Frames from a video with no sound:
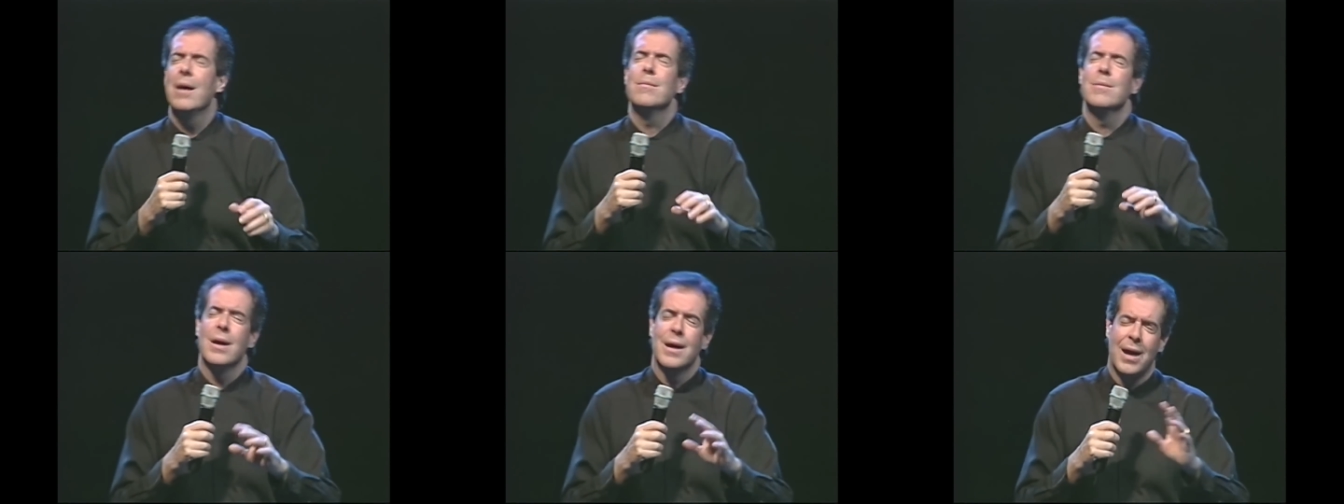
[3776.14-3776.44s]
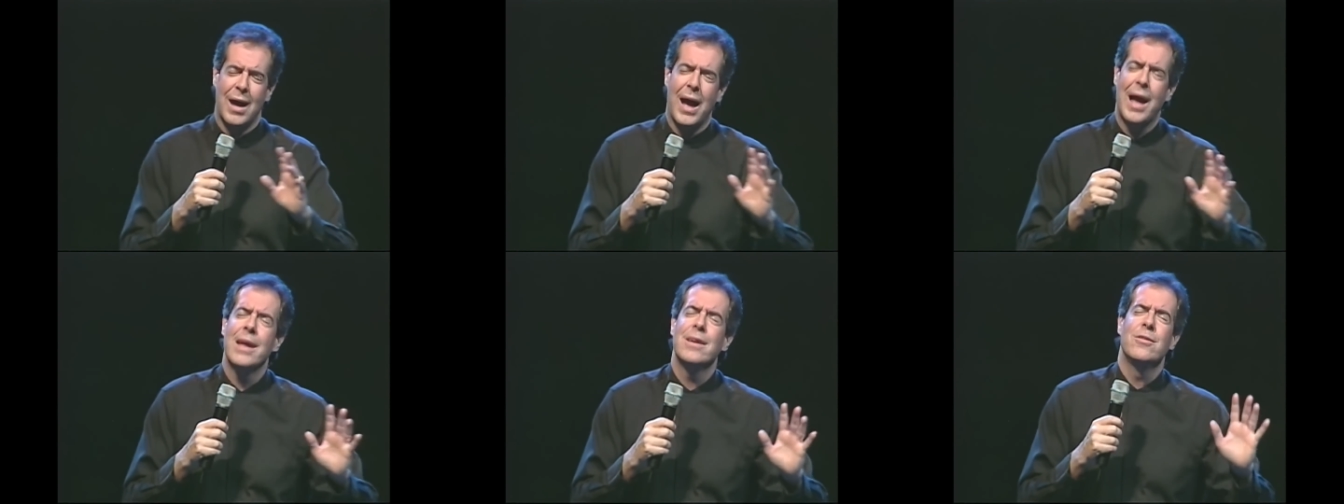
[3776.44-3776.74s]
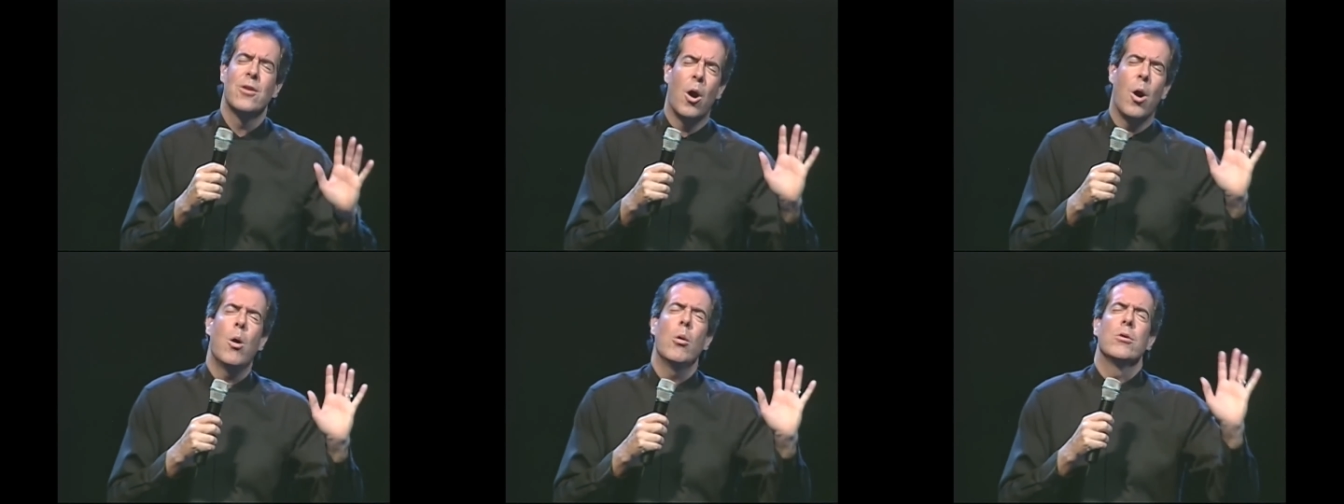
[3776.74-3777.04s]
I
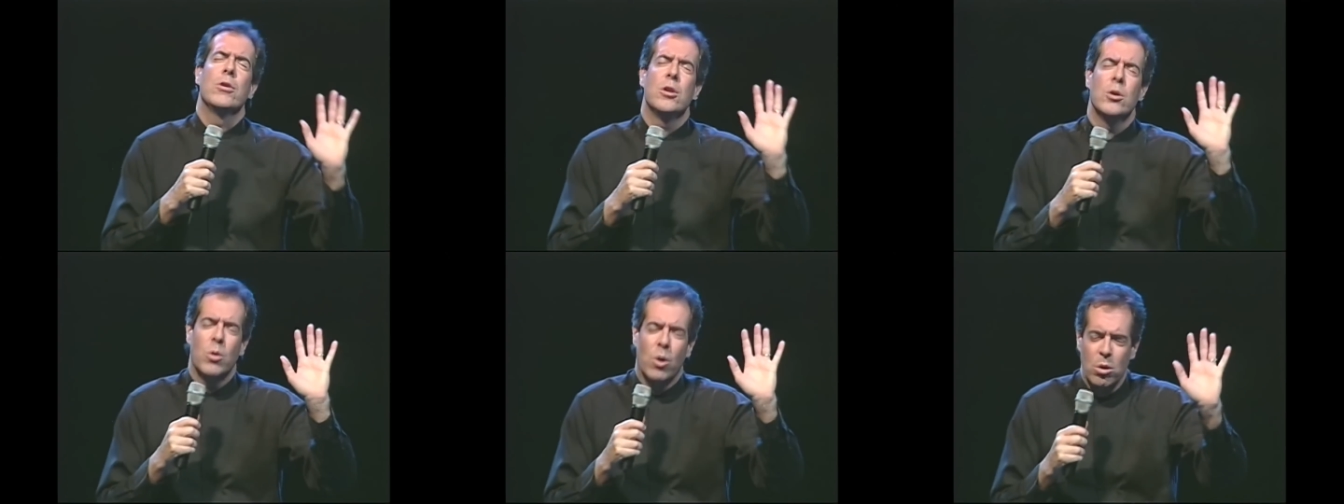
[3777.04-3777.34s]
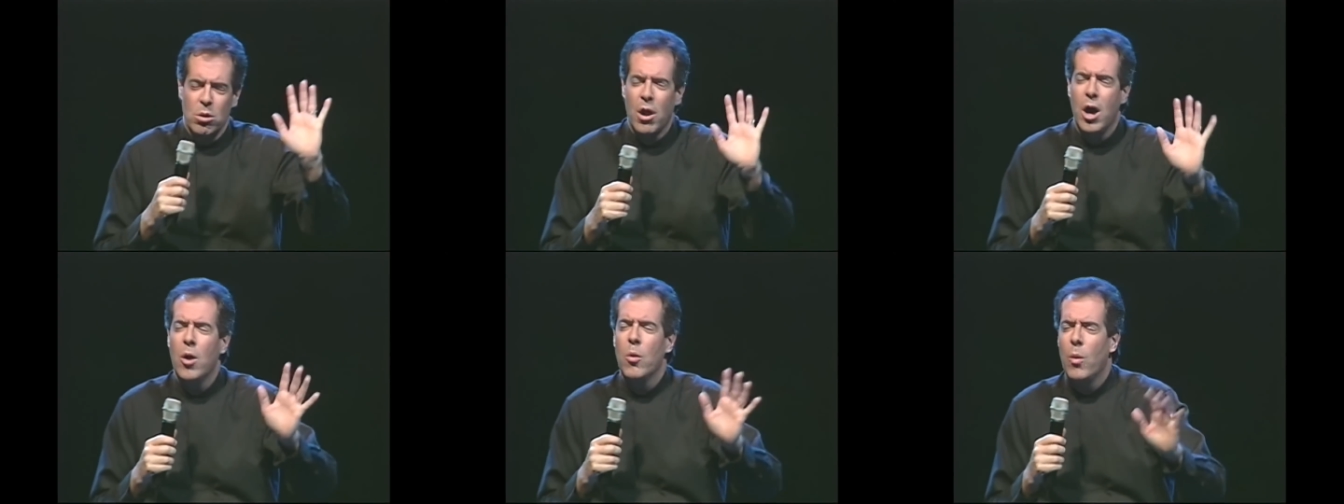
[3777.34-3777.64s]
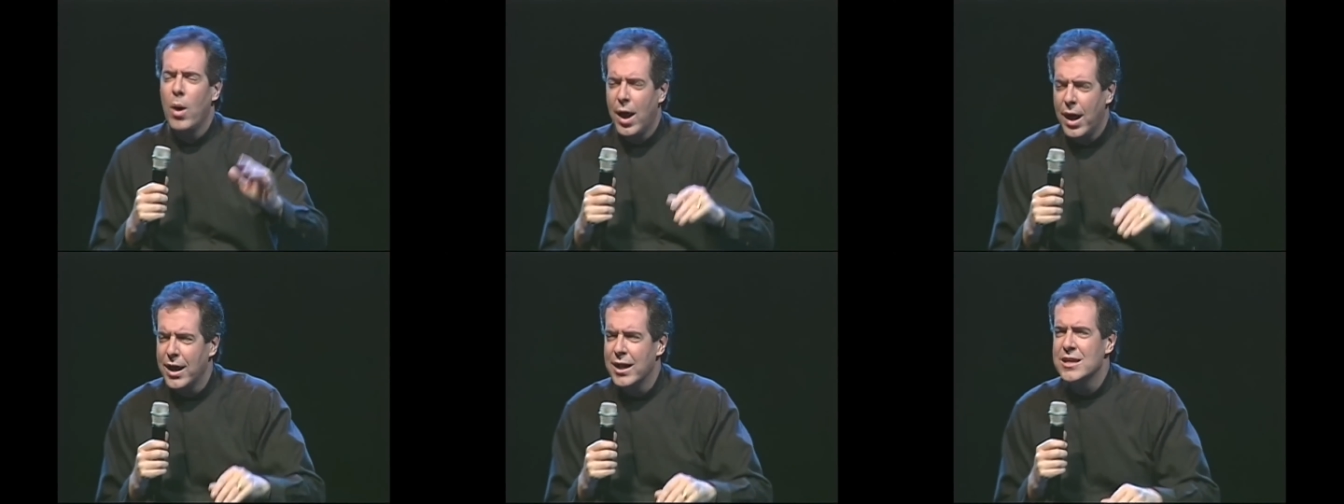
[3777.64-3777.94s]
know you are all
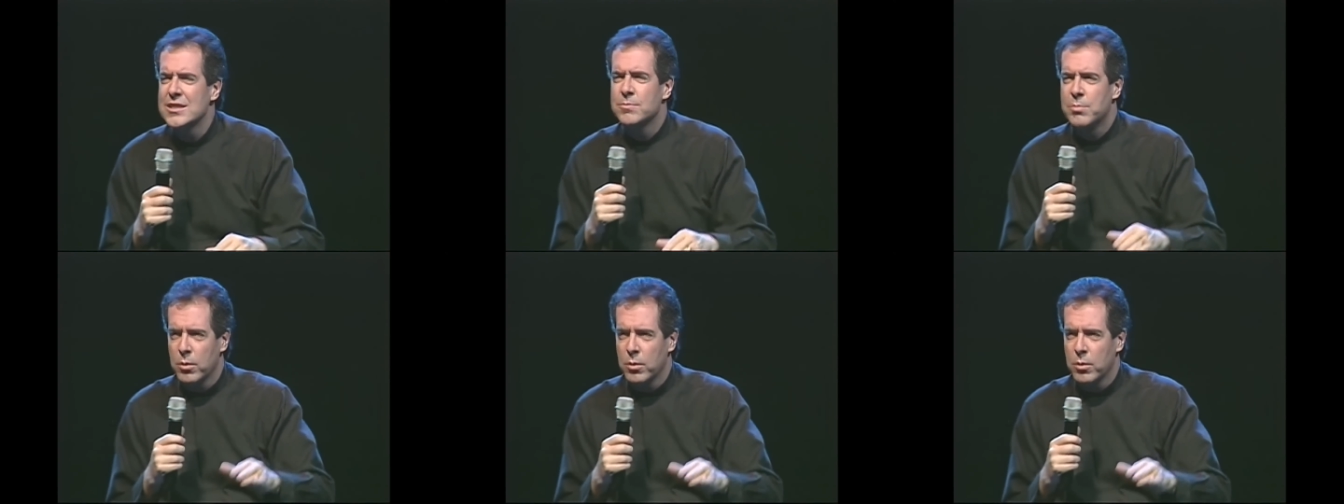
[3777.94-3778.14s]
wise,